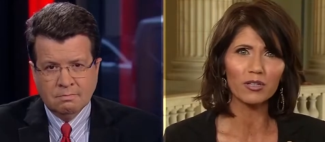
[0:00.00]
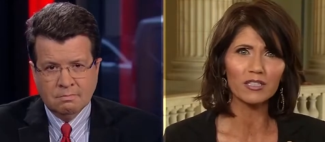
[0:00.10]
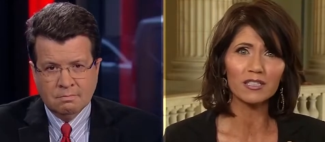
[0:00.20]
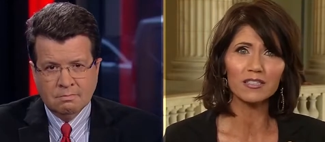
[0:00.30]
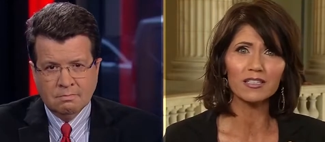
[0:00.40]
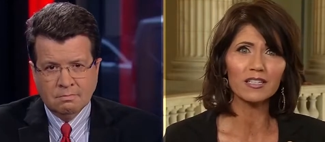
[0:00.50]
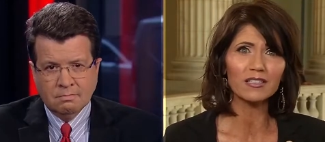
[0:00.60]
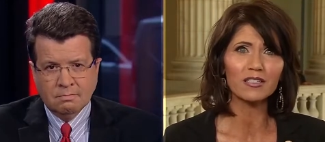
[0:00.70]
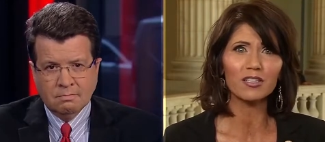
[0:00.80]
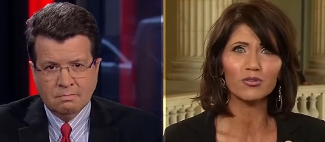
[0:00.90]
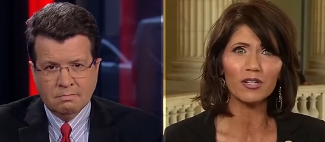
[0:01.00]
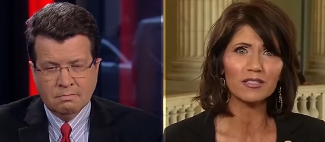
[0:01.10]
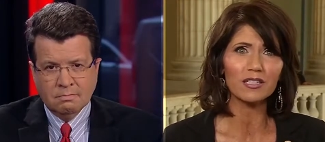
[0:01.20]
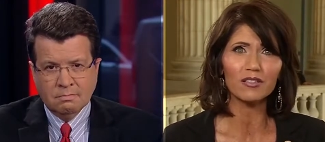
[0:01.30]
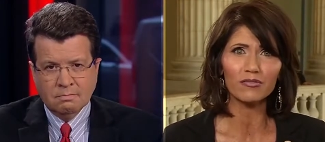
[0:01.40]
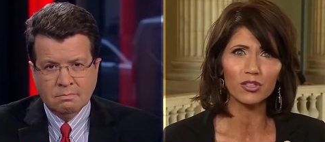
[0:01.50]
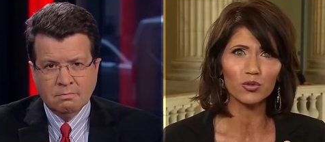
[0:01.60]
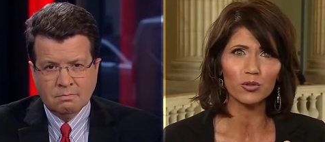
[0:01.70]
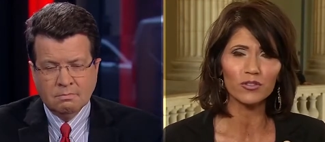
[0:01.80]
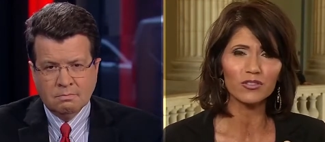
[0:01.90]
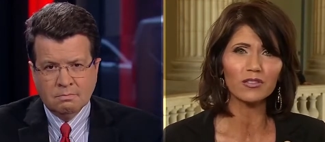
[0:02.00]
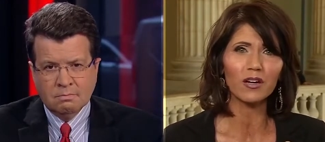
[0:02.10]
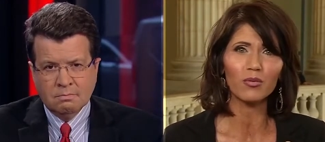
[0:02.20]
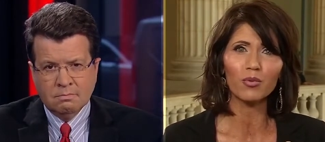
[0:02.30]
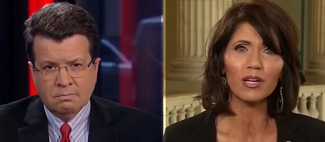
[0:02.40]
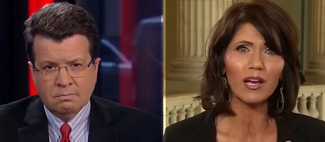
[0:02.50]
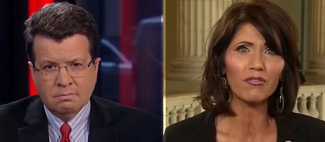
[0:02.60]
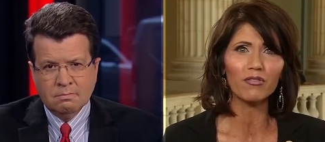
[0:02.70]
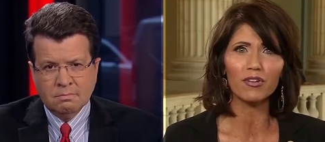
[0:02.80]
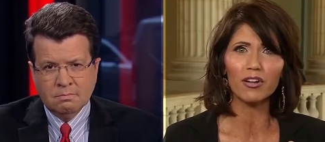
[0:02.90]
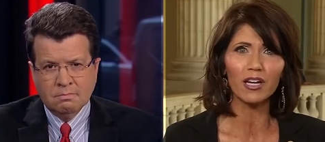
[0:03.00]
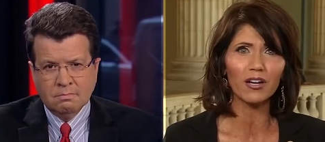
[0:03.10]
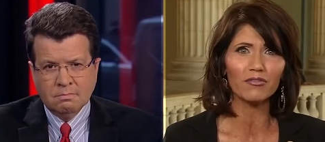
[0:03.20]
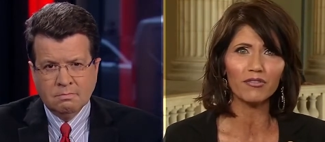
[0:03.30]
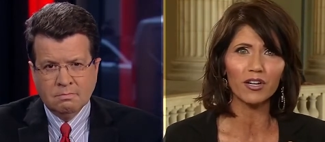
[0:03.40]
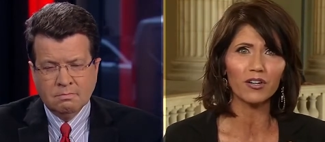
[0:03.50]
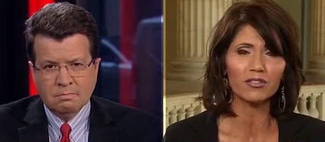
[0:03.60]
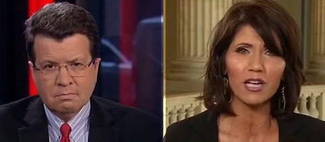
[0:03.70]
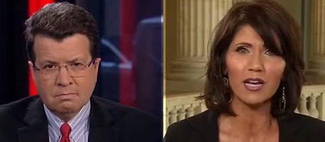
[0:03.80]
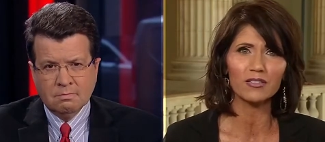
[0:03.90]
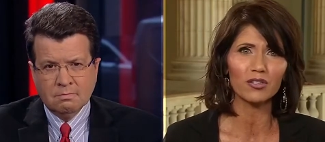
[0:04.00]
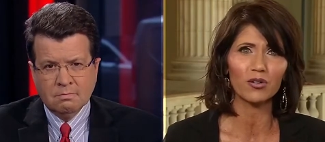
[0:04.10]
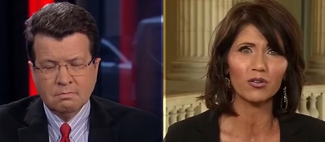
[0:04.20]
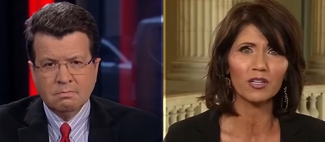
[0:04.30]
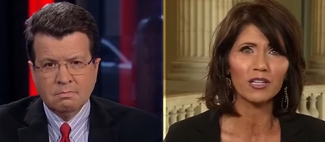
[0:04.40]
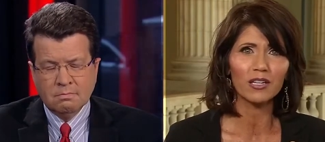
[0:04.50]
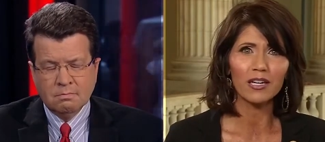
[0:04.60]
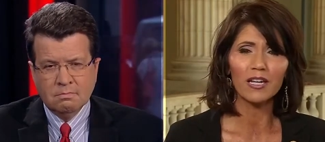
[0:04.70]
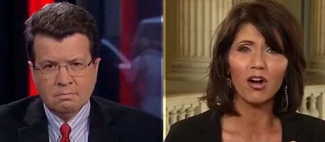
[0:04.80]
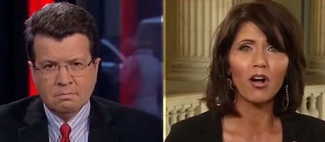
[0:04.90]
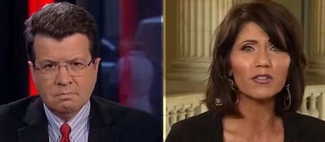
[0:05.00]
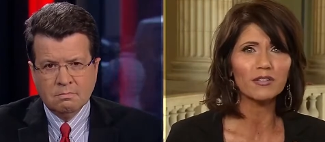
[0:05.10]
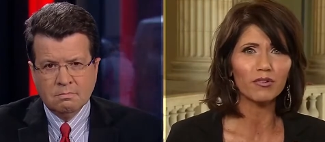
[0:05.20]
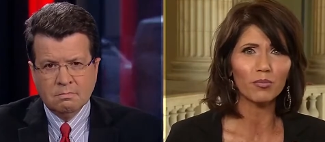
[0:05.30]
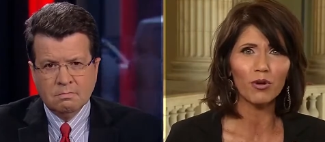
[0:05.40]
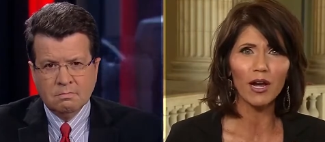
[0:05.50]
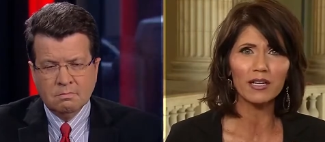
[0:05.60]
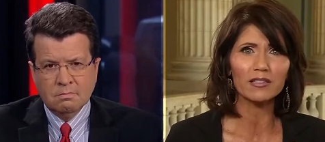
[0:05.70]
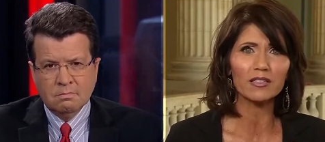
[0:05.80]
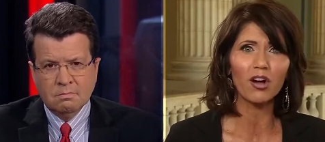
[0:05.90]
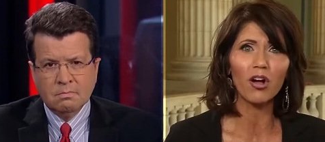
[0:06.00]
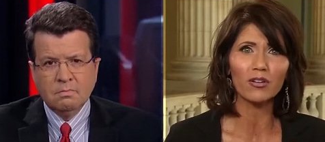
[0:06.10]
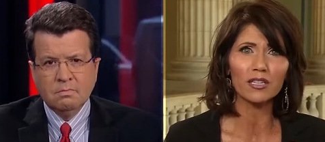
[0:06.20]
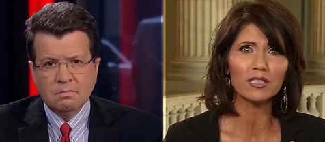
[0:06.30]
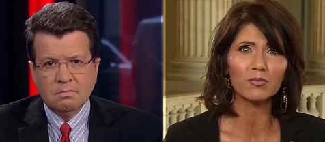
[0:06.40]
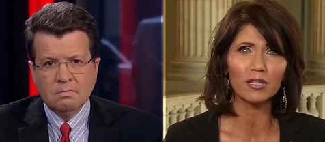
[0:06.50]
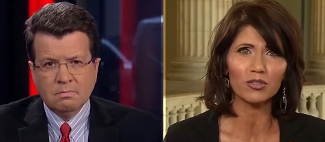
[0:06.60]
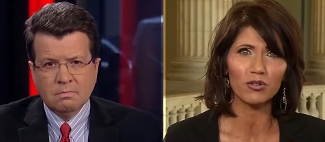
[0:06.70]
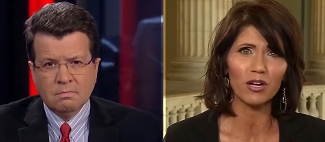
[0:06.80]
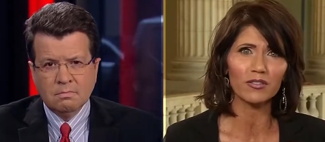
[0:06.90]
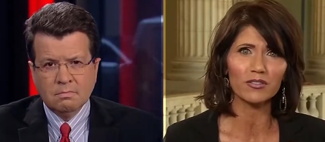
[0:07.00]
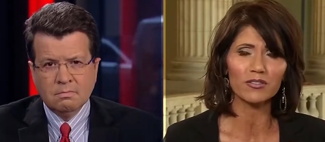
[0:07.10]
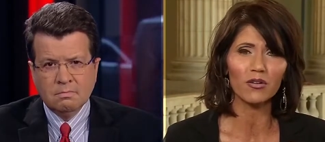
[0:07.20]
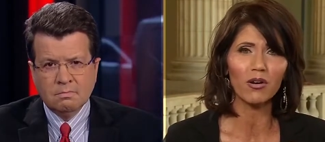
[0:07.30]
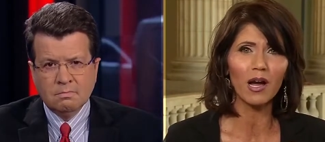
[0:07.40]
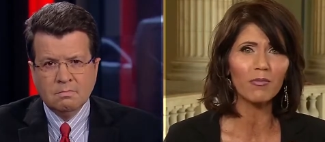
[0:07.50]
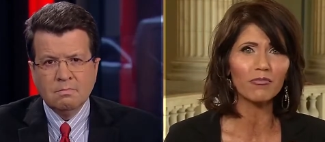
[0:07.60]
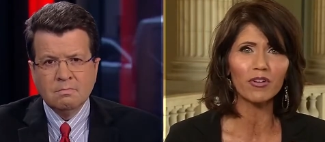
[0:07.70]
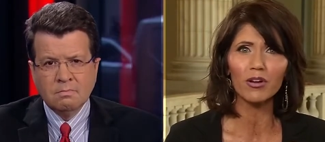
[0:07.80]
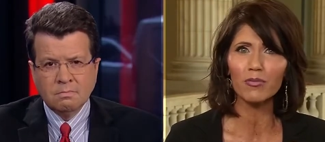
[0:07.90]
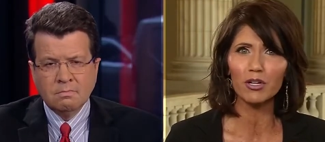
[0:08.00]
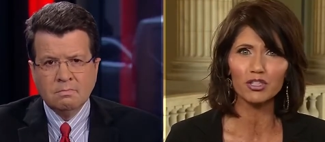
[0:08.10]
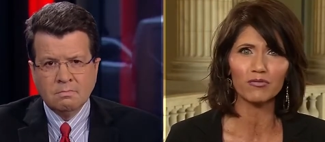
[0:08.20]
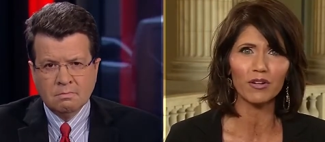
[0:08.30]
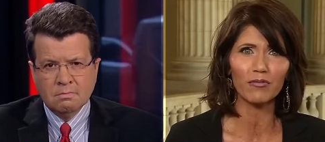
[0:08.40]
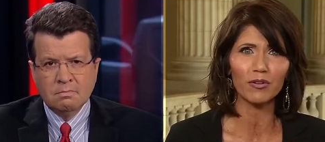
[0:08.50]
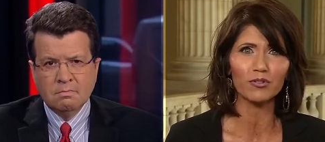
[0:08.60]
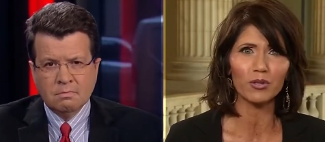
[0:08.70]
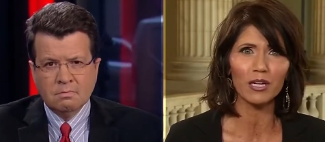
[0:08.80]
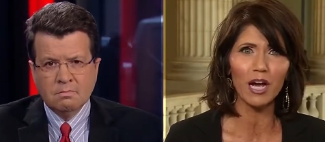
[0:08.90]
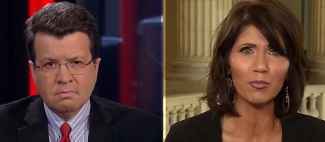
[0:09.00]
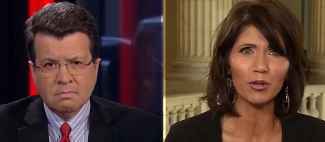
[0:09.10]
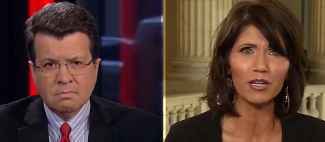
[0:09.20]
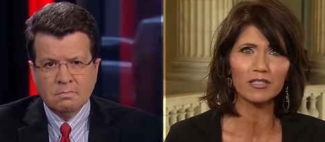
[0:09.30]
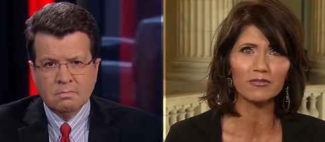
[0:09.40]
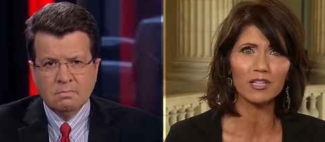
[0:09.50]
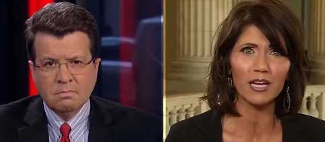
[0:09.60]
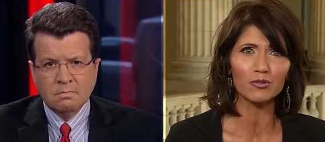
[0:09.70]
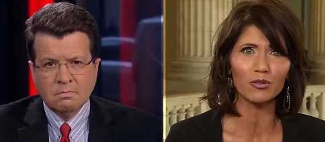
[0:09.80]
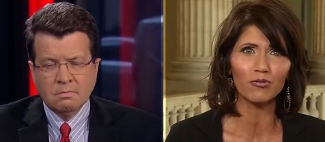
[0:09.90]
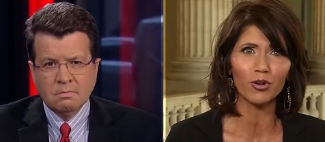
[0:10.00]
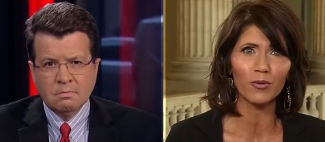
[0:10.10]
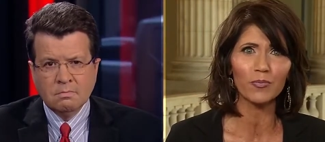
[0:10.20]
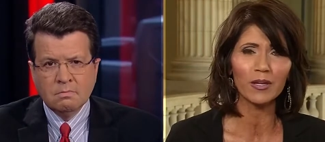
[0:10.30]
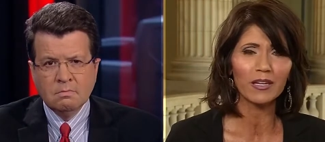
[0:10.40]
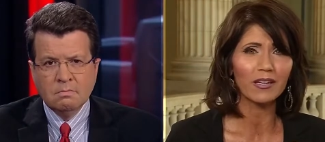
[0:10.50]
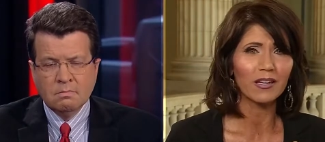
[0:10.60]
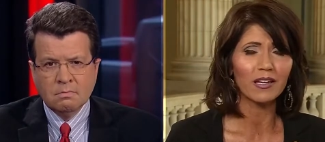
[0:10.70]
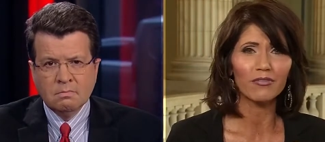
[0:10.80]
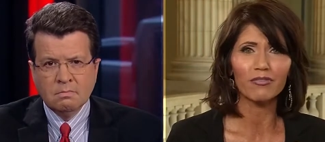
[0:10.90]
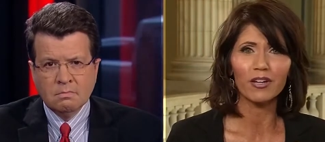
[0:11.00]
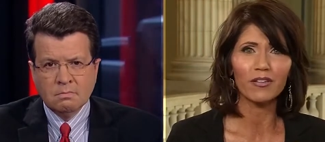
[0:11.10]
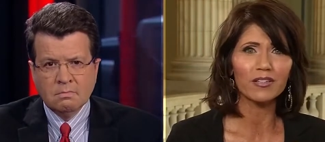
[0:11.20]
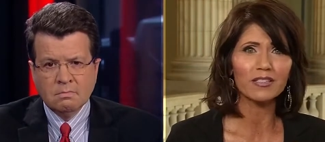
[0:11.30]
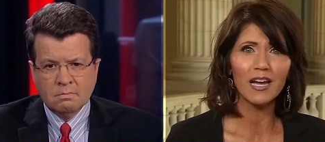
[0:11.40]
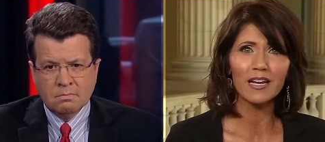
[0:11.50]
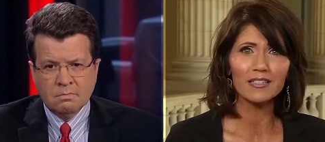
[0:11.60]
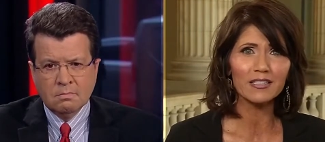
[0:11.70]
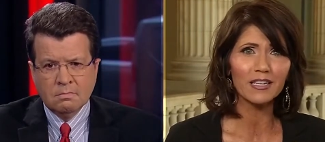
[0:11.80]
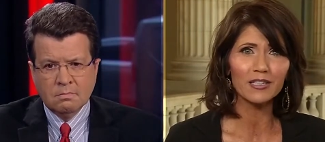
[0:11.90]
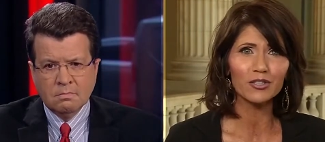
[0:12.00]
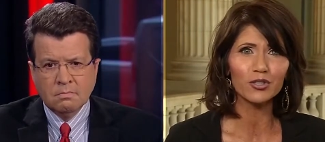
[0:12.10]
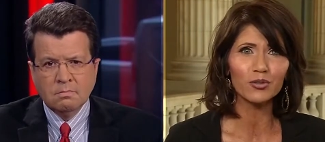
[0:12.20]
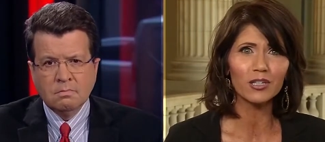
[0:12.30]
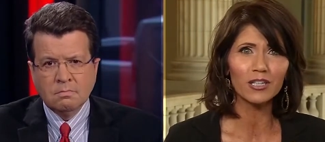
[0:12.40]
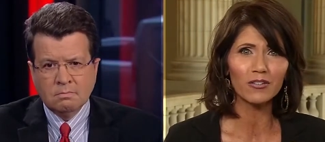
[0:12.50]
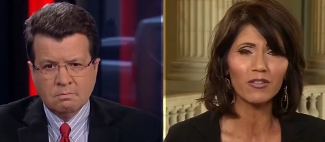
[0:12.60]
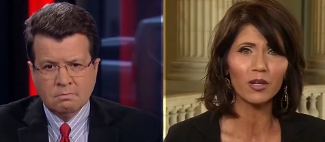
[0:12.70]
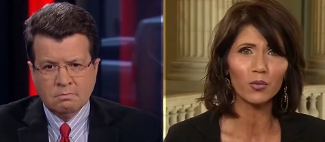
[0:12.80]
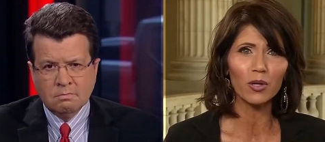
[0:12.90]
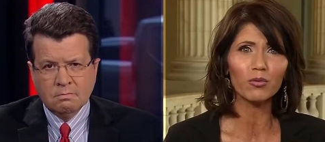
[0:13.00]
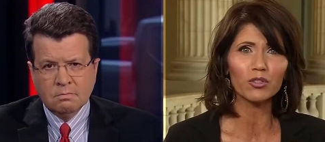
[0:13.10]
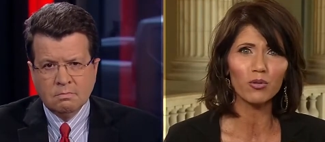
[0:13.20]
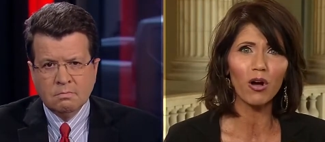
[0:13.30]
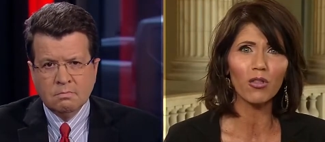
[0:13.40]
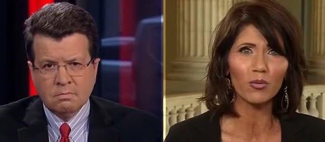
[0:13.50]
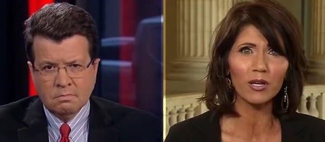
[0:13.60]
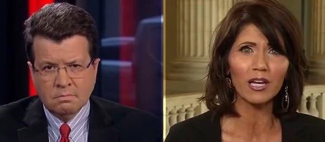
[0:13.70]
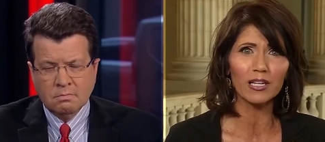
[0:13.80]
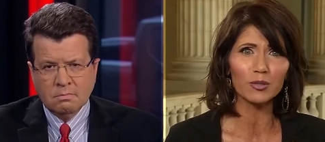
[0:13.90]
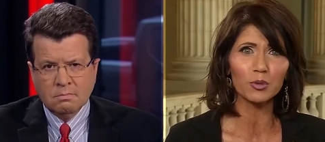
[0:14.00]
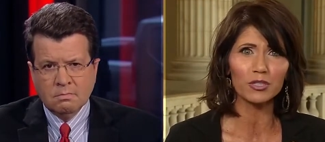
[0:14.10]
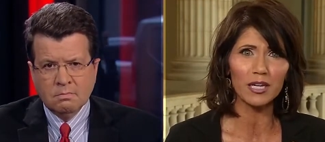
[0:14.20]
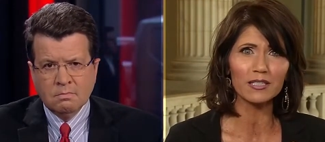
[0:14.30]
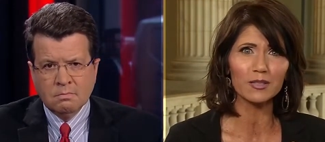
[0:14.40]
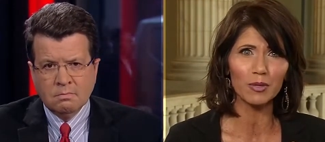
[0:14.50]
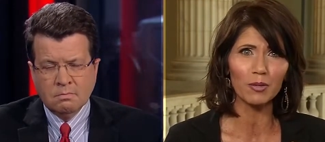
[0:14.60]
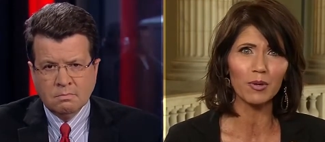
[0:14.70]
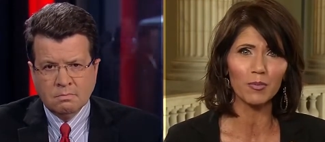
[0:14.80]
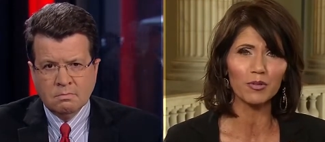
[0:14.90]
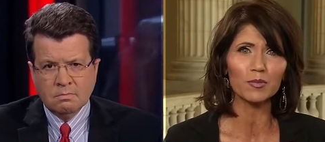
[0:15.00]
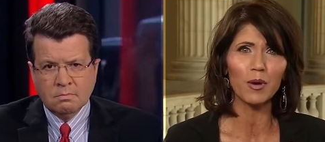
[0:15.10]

Speaker 1: entities. He doesn't address individuals. Uh, we have a very unfair tax code in all different brackets and all need to be addressed. So I'm very much in favor of doing comprehensive tax reform. If uh, this guy isn't going to do it, then we will do all that we can to protect as many people as